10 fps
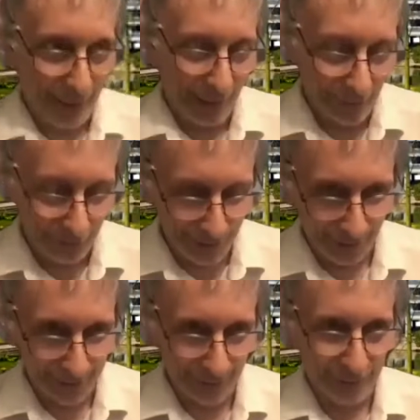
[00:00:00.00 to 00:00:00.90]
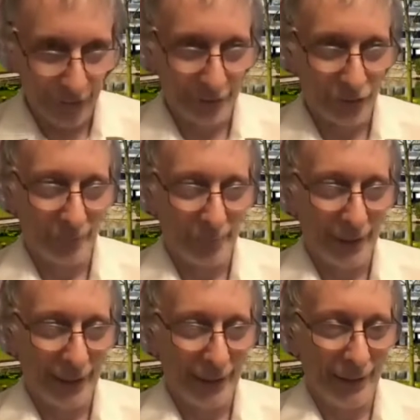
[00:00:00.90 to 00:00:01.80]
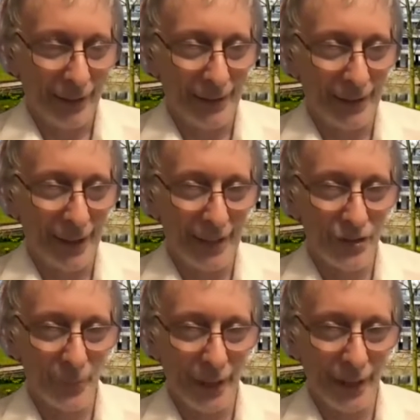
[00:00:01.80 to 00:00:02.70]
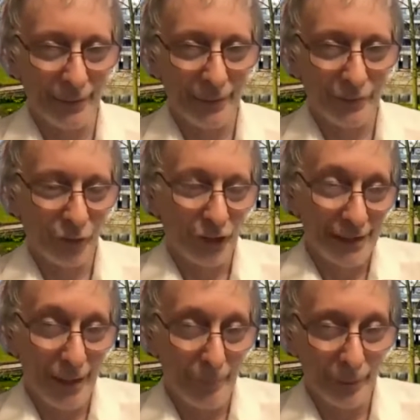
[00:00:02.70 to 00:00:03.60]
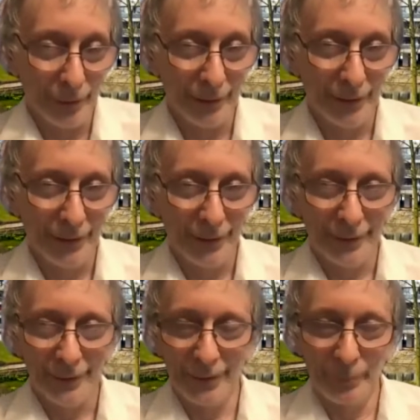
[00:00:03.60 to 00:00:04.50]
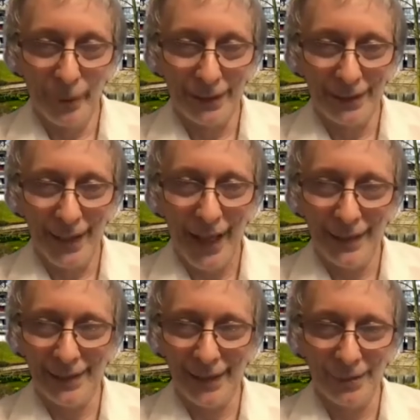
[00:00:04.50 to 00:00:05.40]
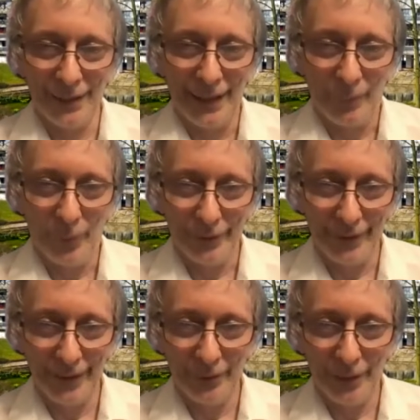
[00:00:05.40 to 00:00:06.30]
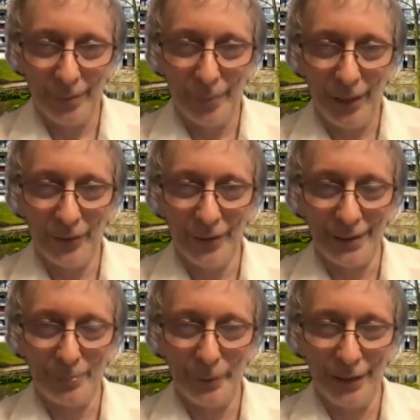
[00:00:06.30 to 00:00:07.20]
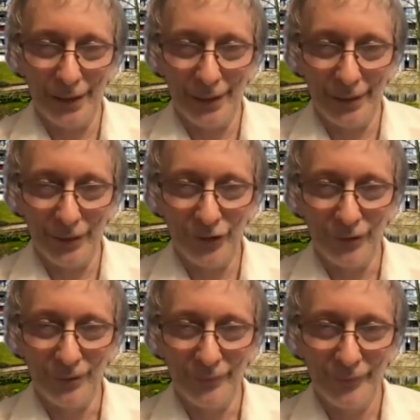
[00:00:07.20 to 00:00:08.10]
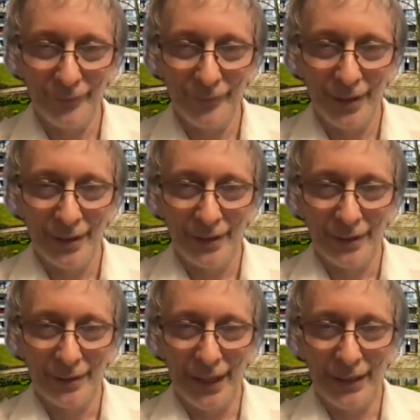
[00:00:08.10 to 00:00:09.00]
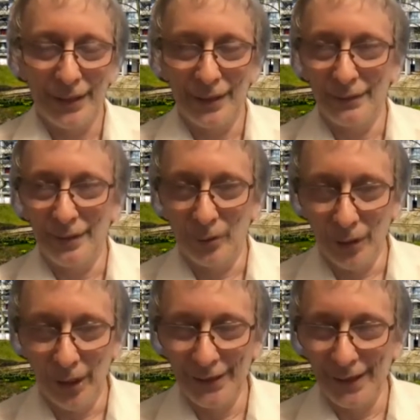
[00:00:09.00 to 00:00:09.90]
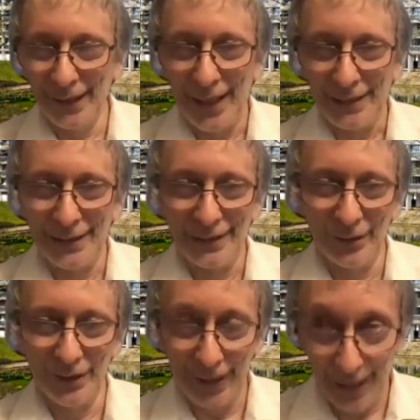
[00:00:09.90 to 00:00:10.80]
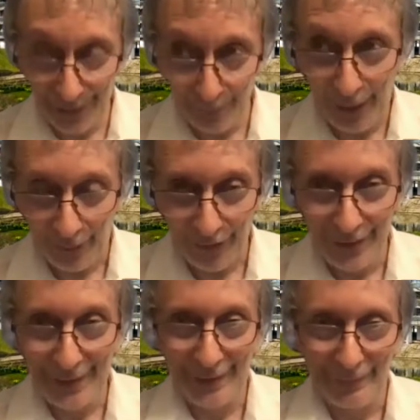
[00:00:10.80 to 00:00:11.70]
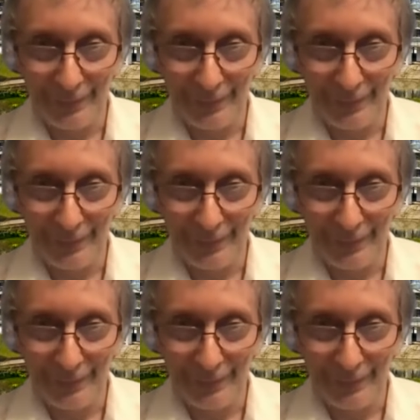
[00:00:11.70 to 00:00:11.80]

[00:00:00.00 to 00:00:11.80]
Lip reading: everything is a conjecture, but in the case where, for example, the person has only that one theory about this particular issue, then although it's a guess, it's not a guess about this